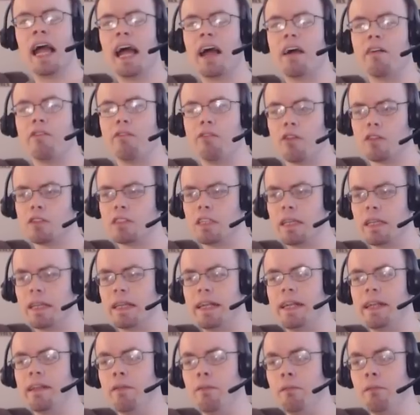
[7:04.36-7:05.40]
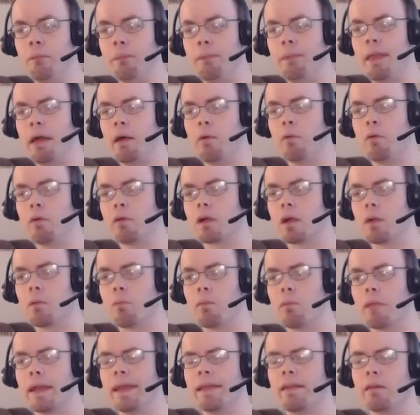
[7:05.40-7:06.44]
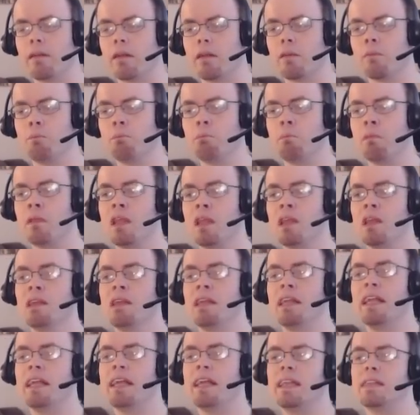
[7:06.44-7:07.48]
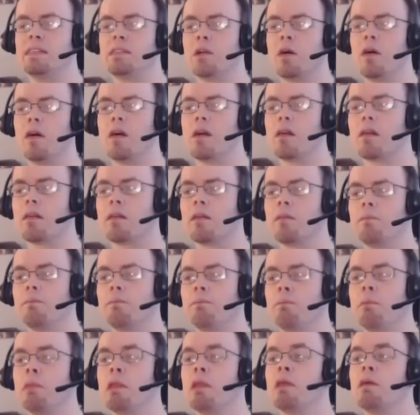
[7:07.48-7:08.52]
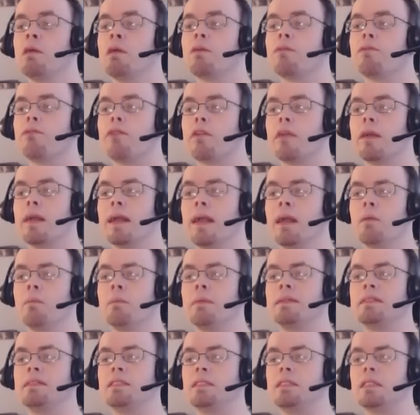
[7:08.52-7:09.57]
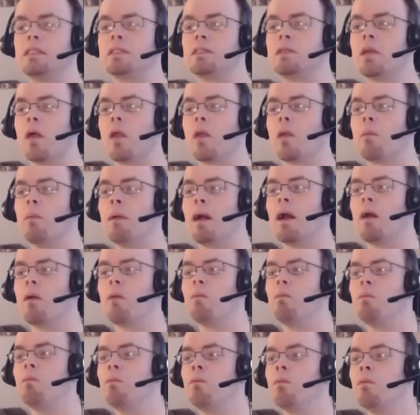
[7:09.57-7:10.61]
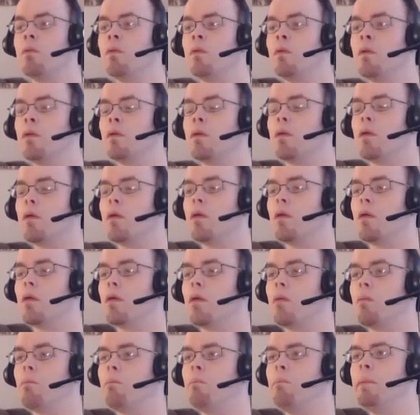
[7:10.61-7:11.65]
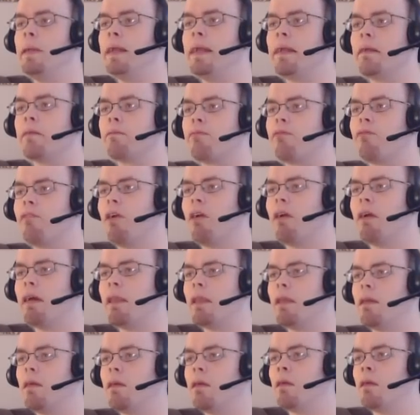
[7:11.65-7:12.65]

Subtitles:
adversity that will come later in his arc, for him it's just all about being fun,